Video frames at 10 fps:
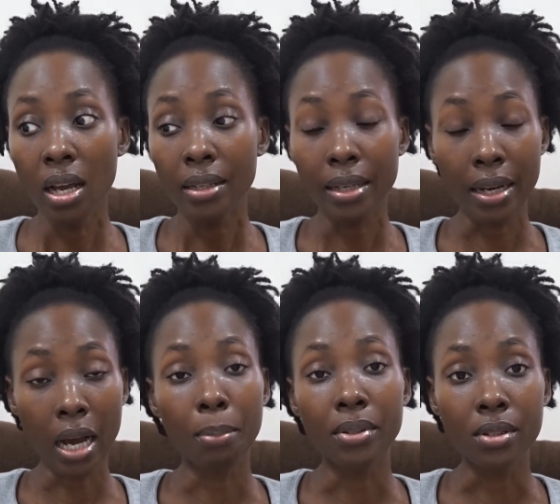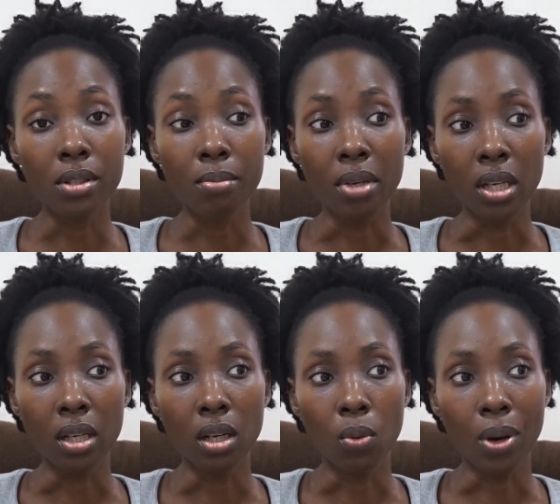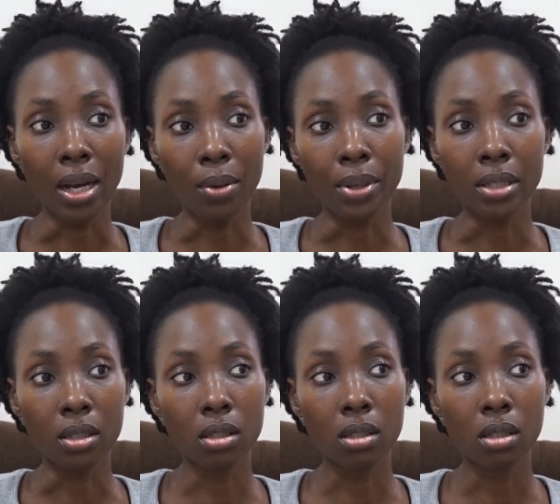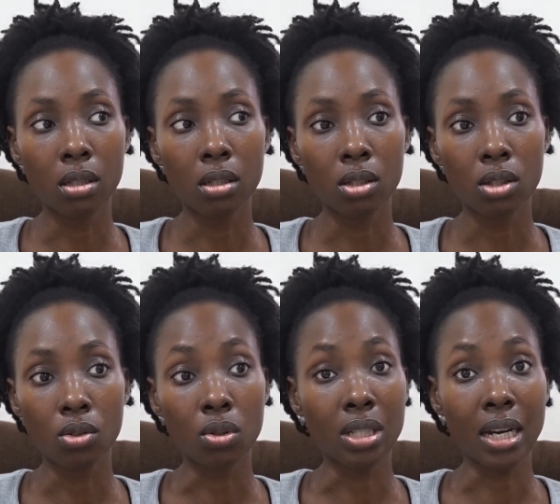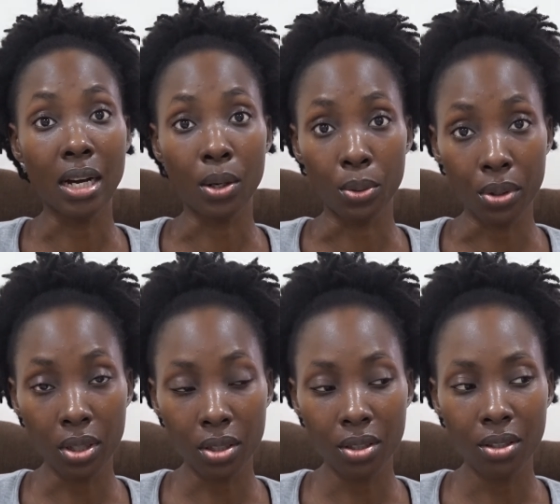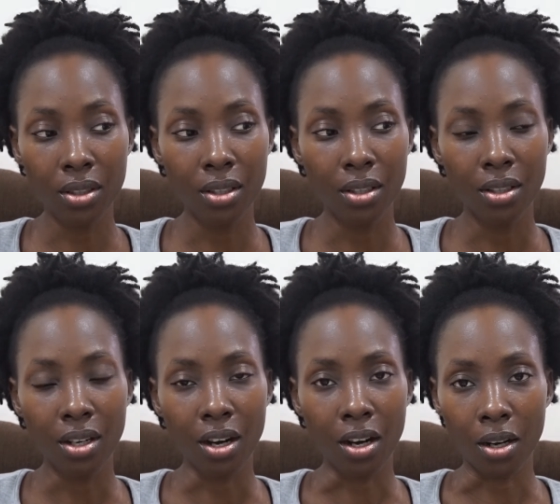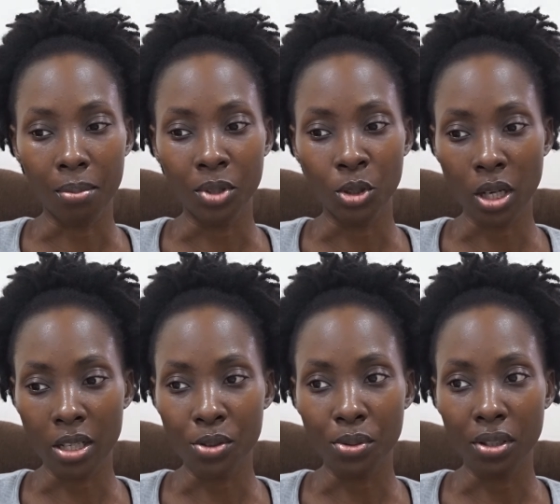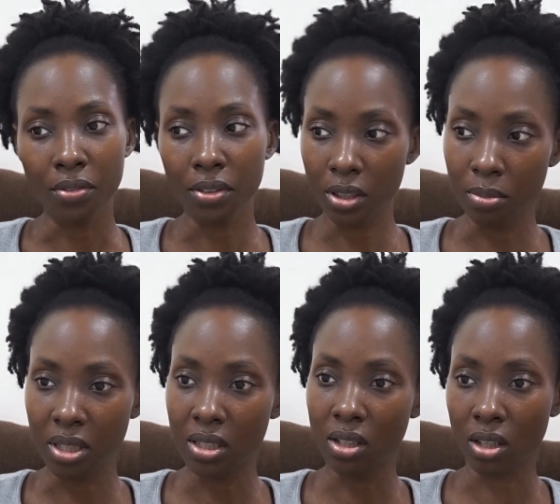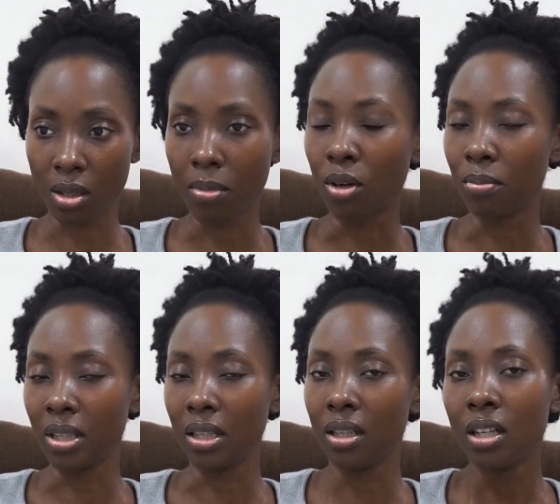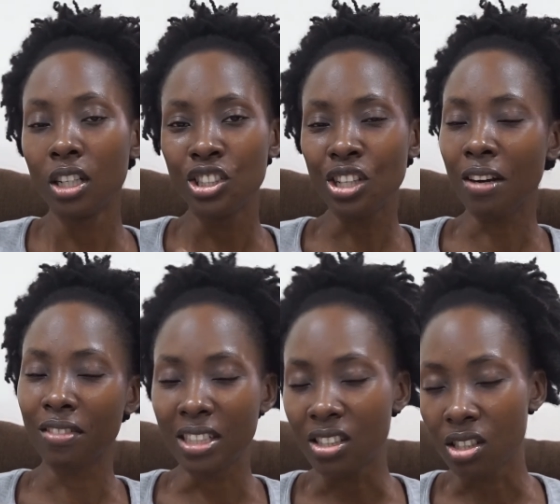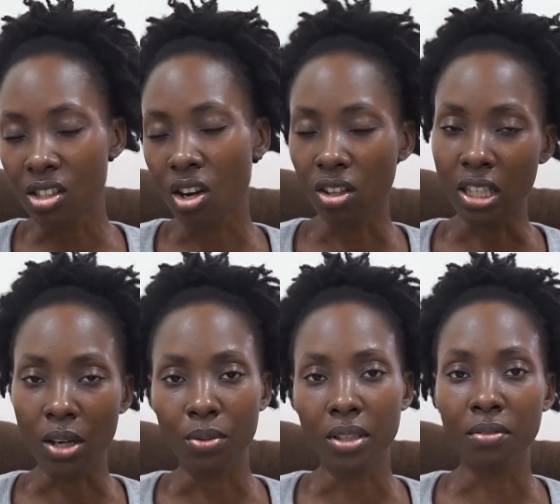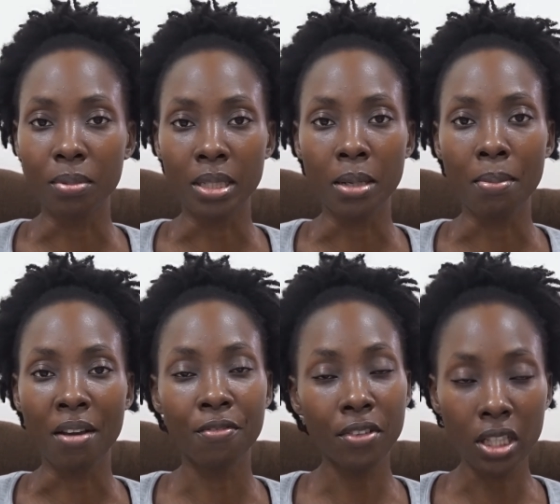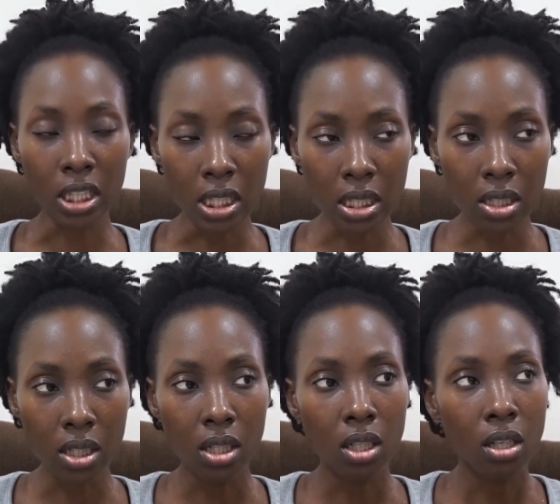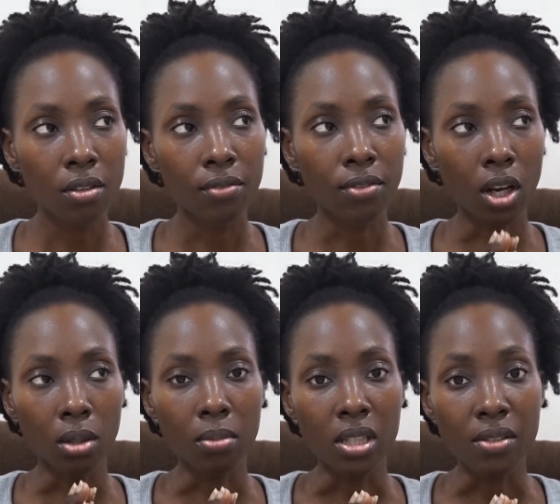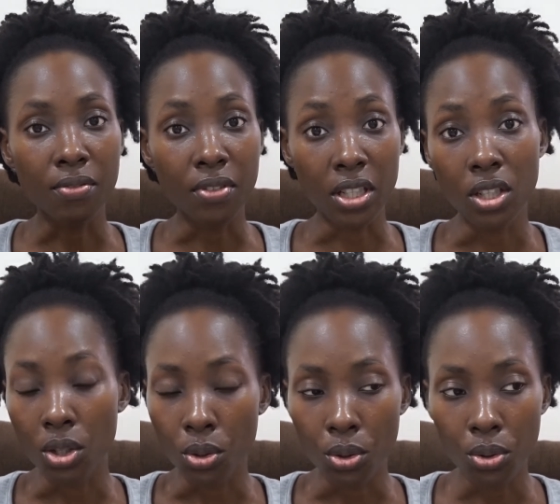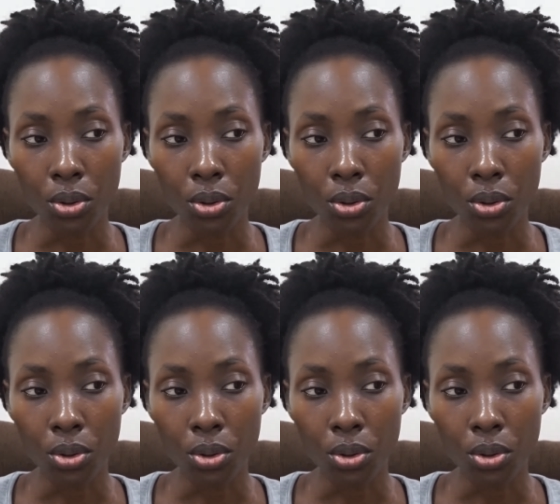that happened to me while I went to town. Um, you guys would have heard me talk about me traveling to town. That would have been in my first Vlogmas video